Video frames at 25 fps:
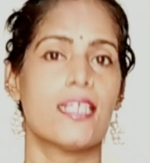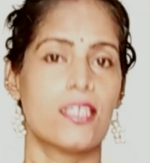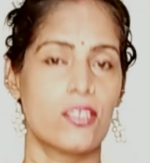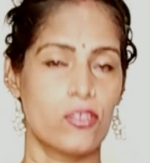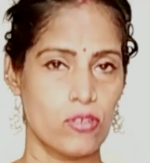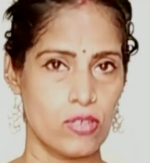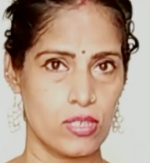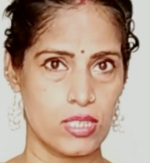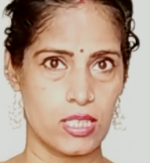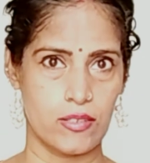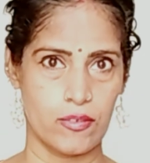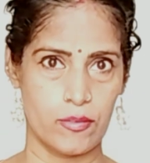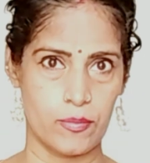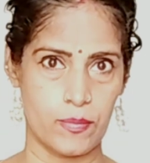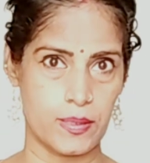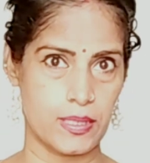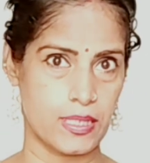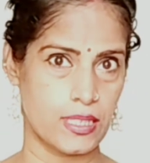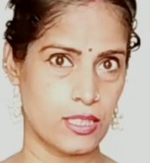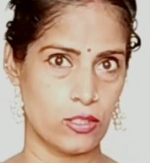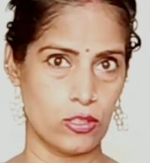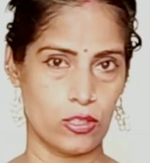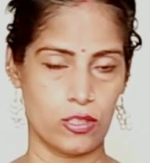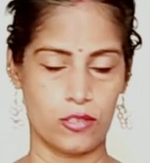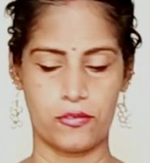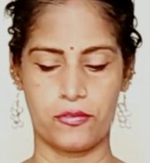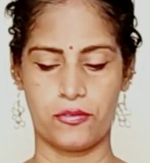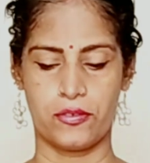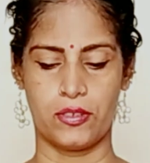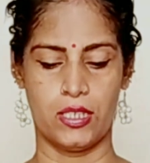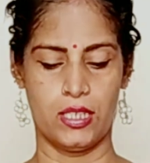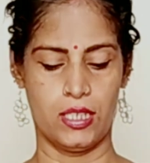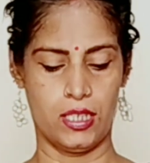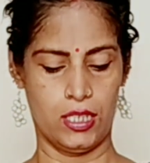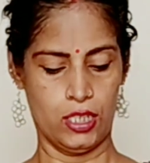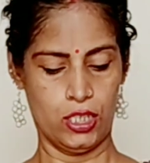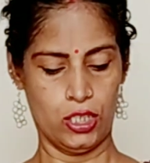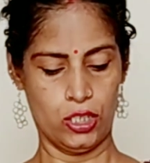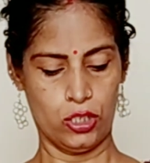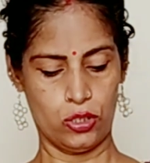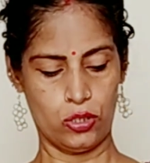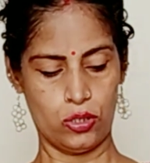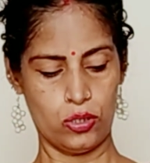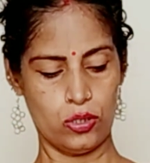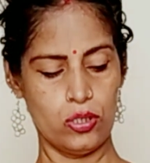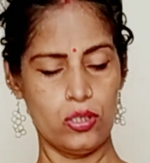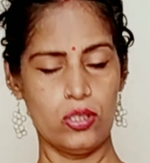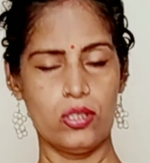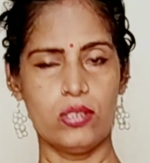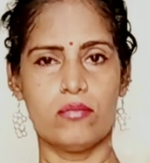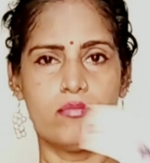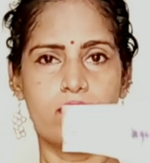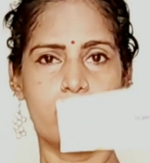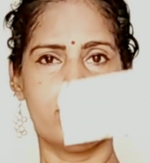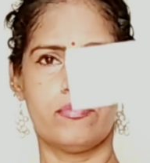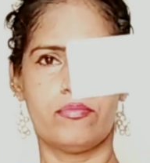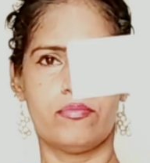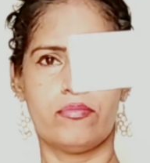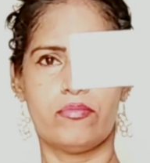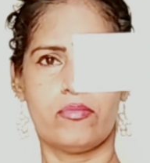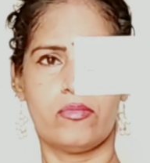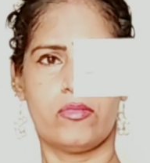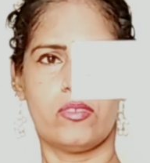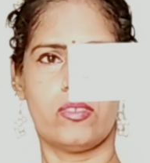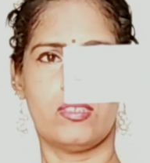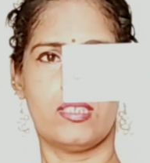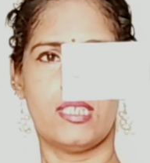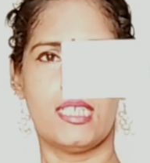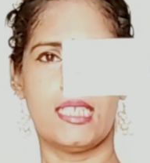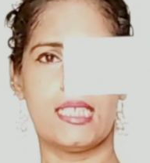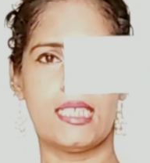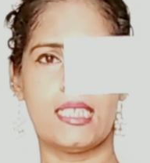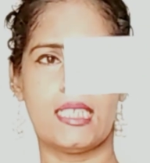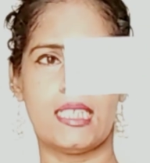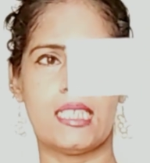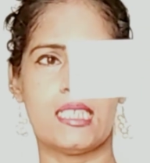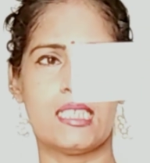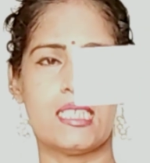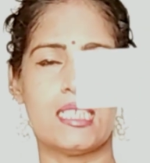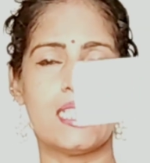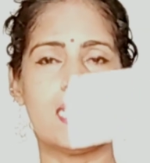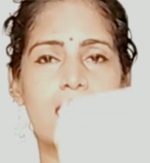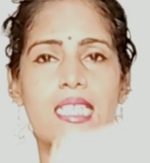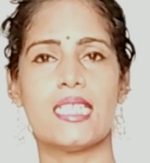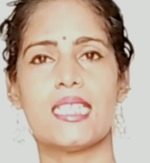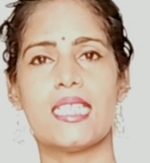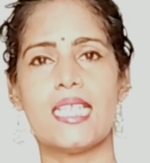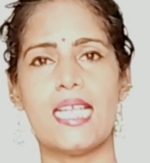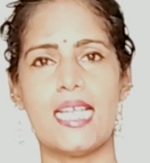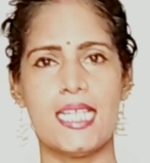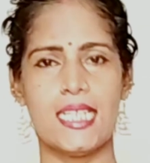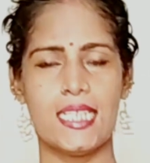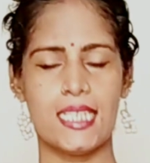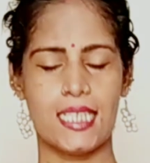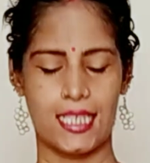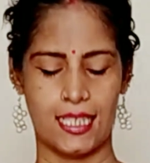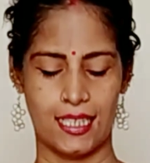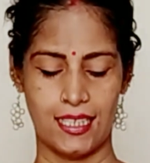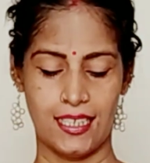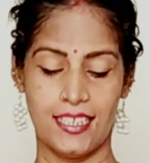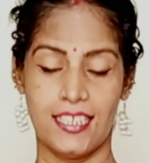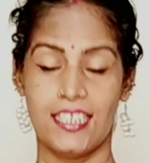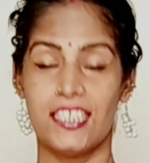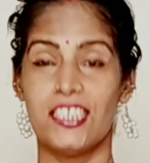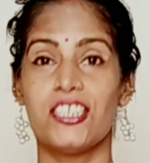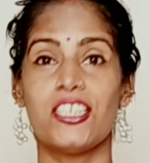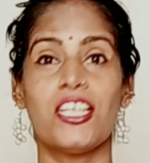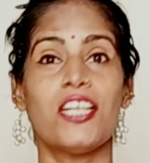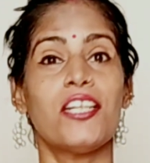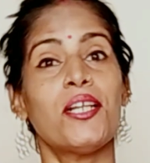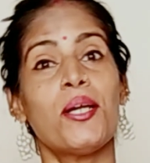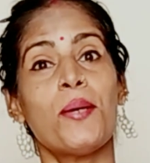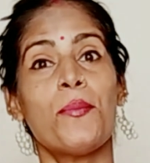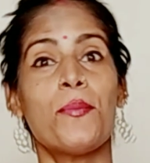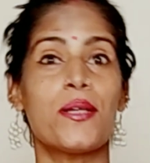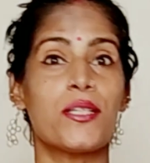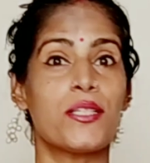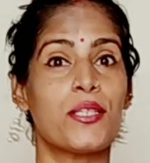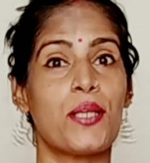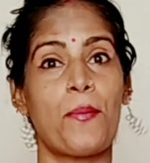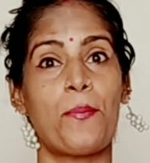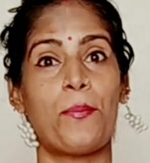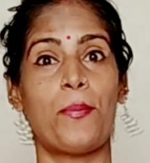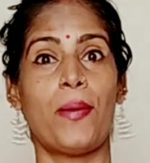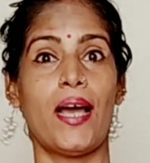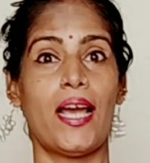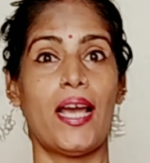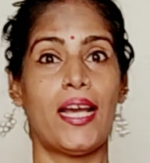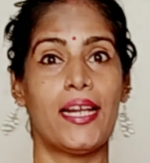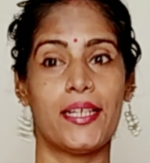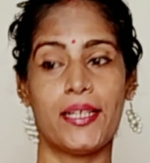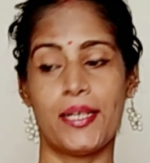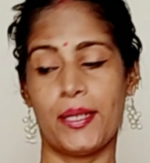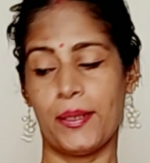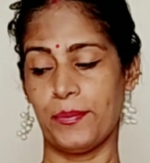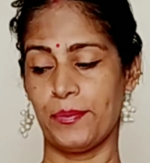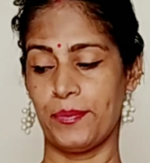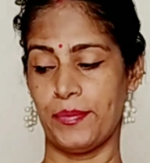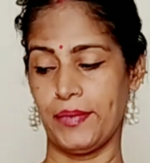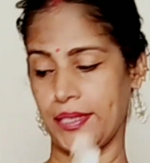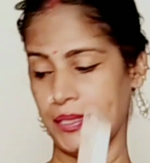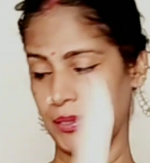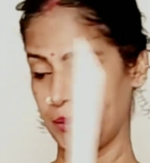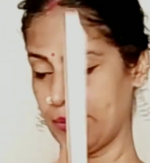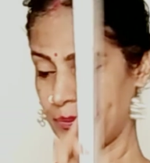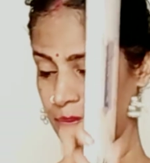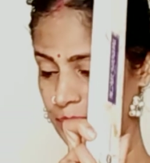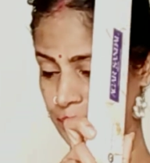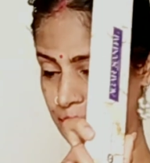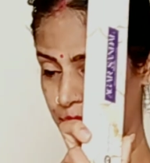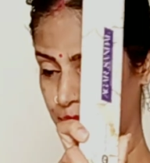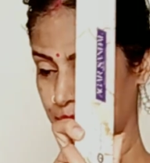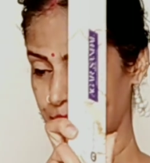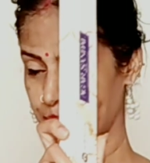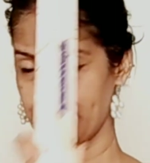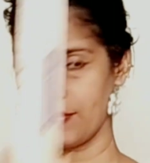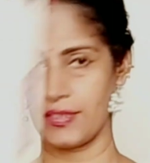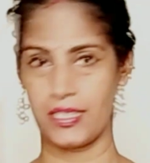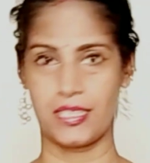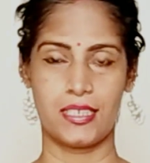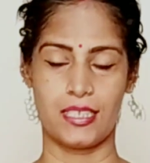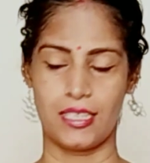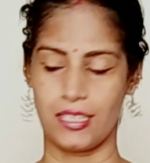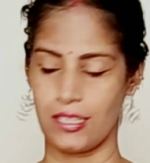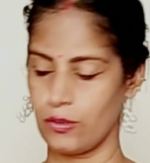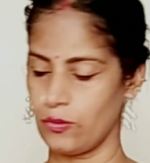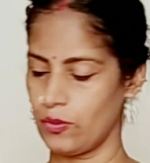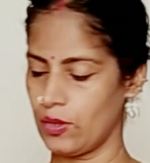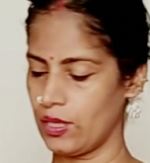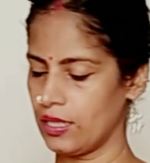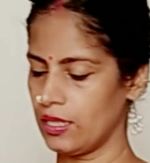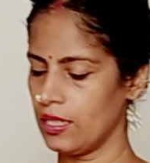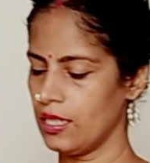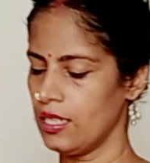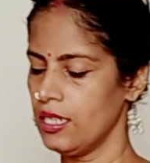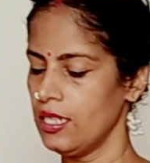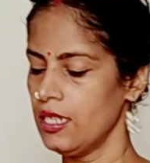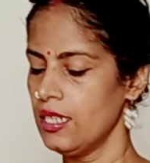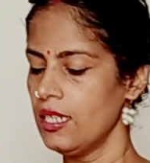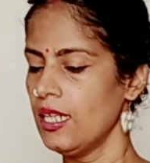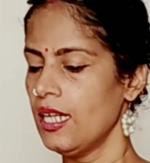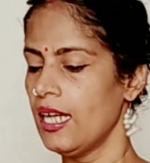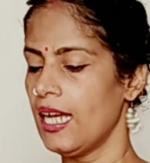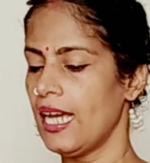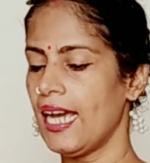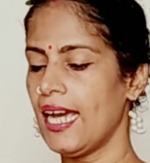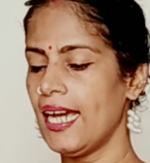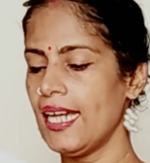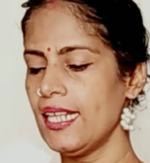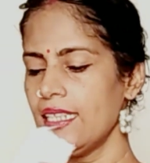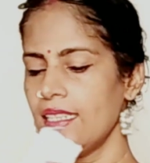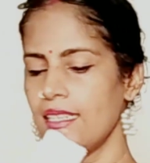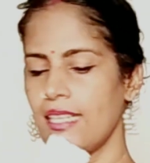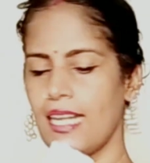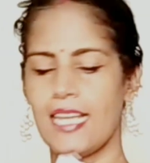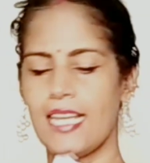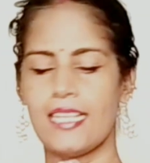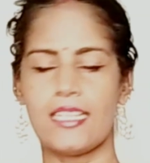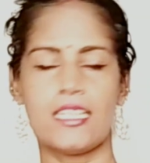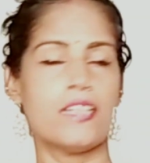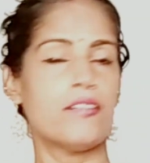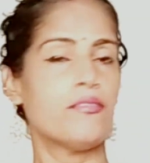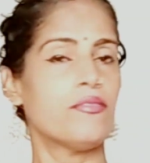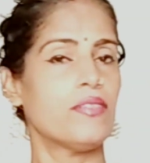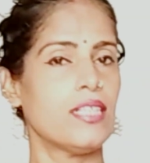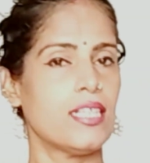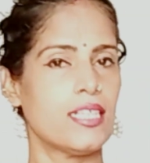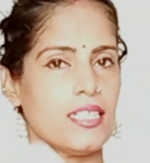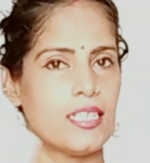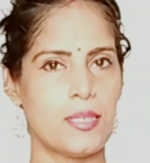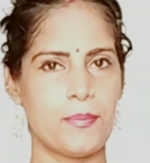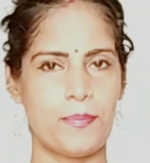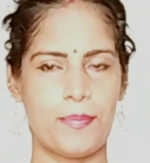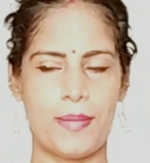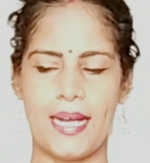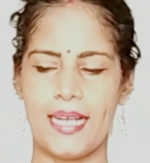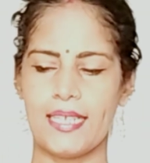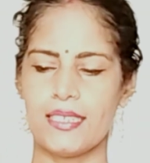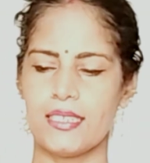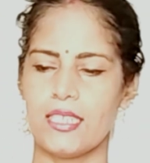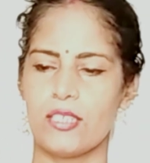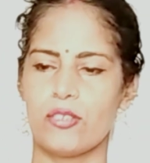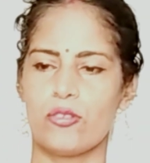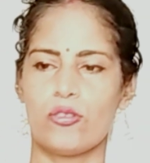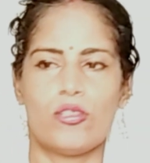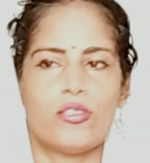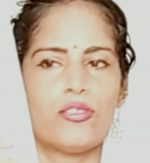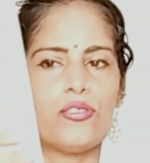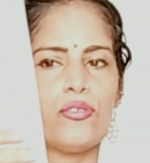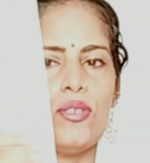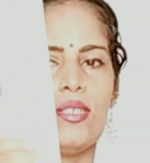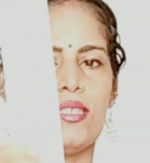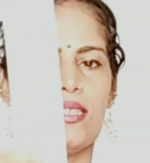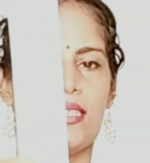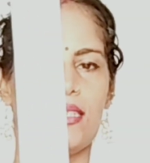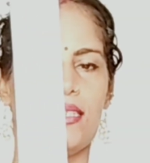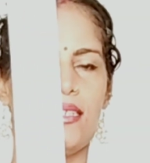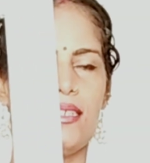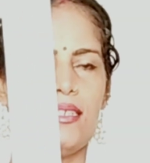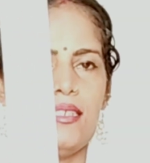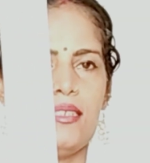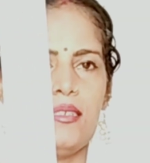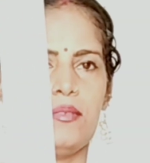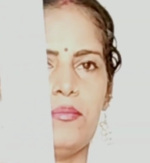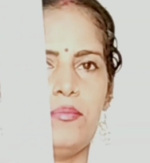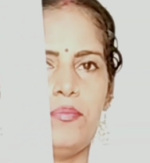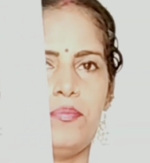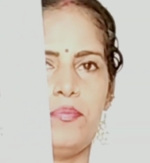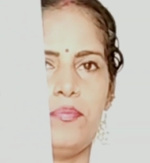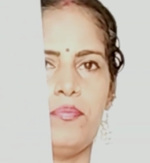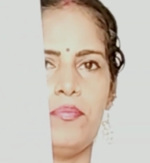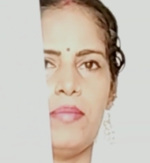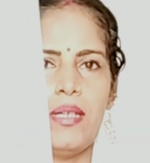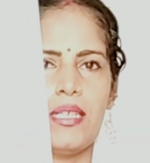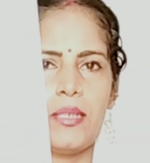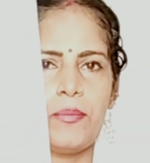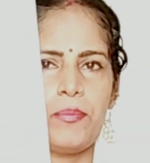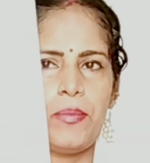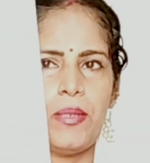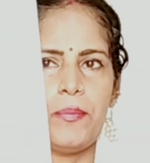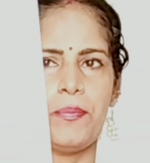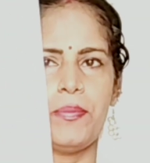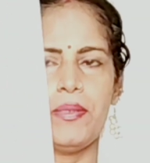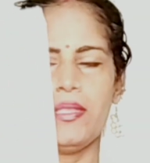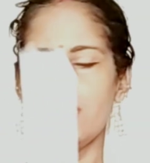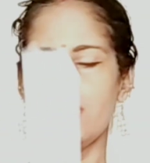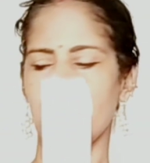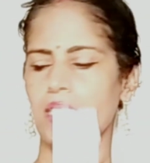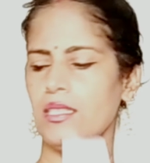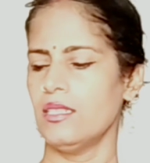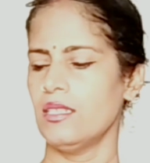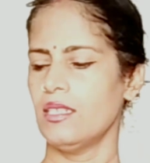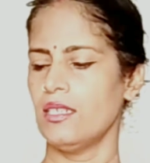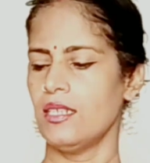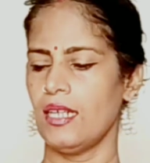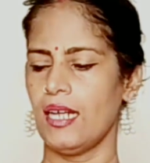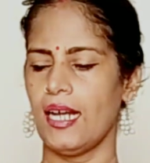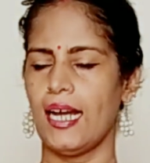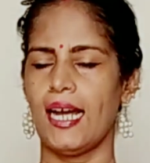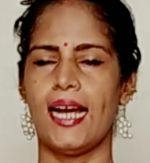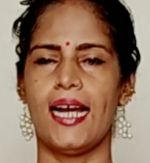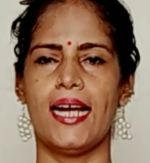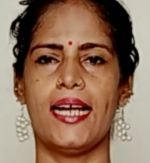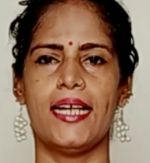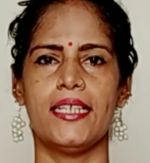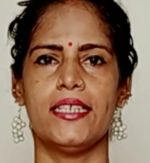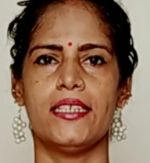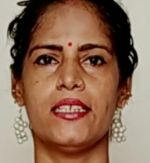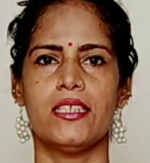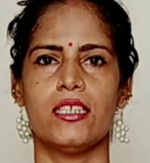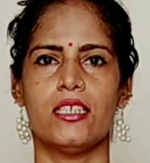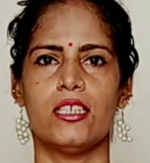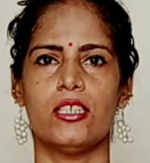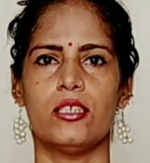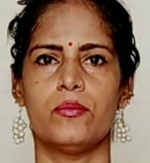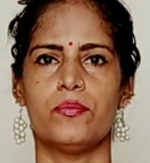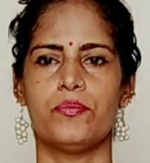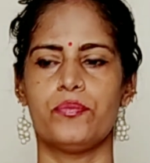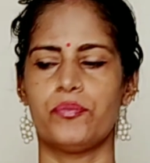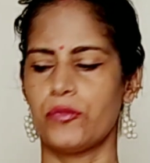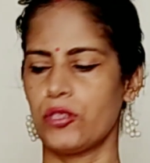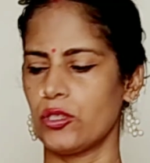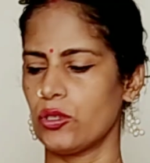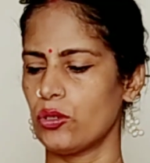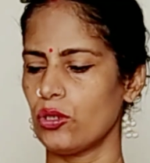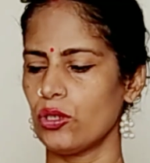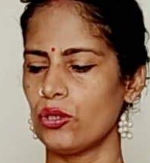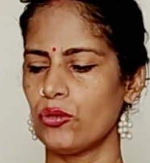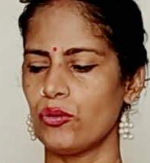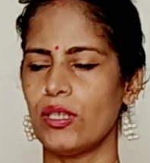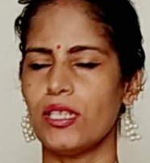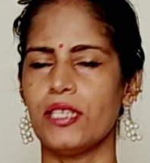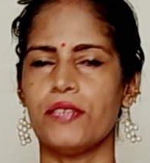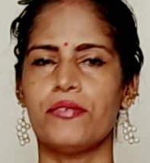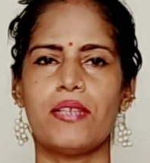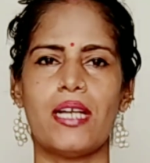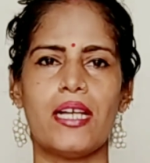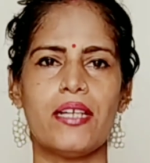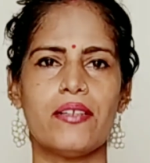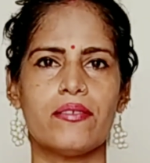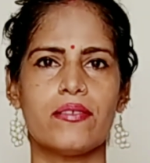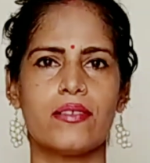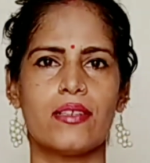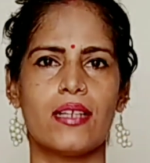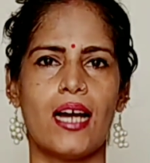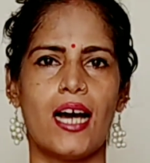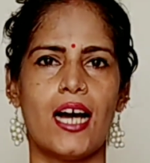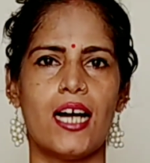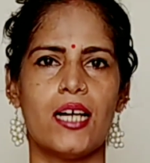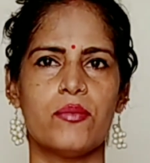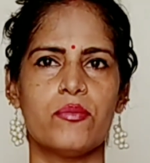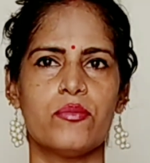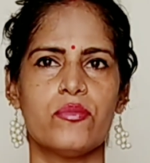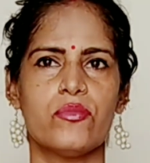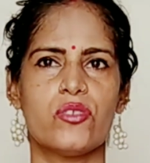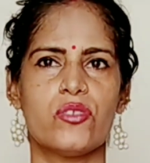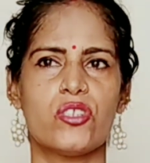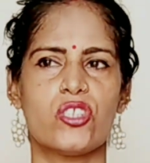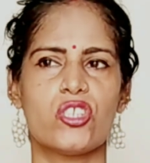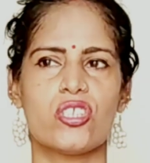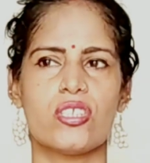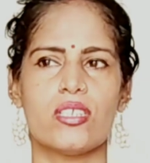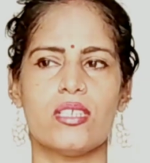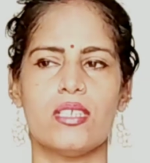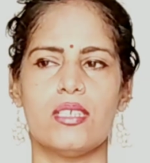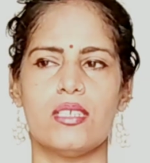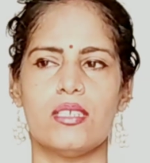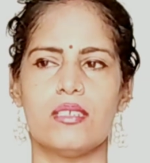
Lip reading: extra 7% off. So this is the incense, Channa Basappa and Company. This is the one, and like every other pack, this also is in a butter paper, and so 25 grams